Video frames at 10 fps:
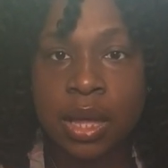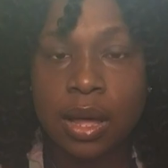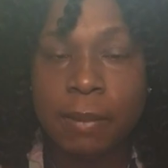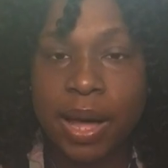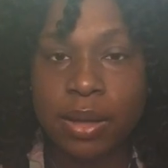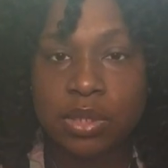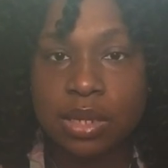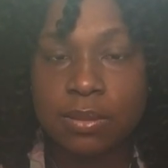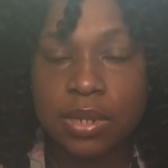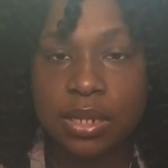about
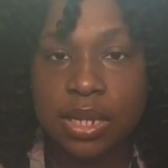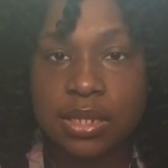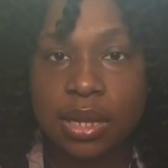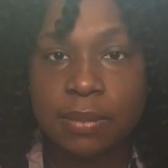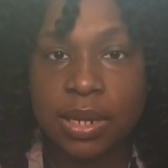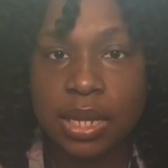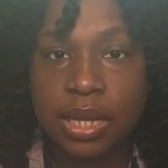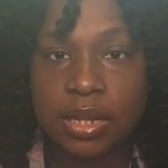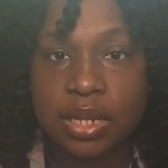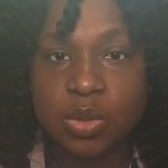something that's coming
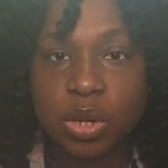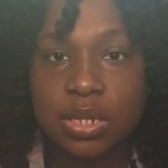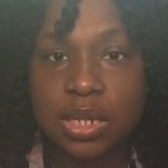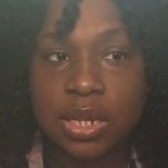in that's going to